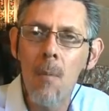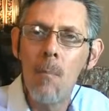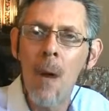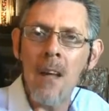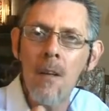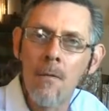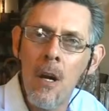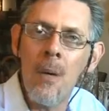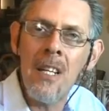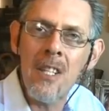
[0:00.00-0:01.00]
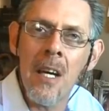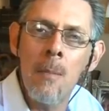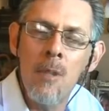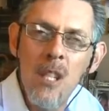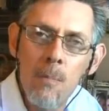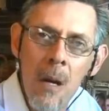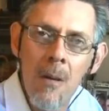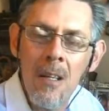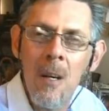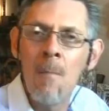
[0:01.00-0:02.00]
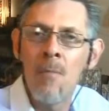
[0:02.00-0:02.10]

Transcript: by the very same spirit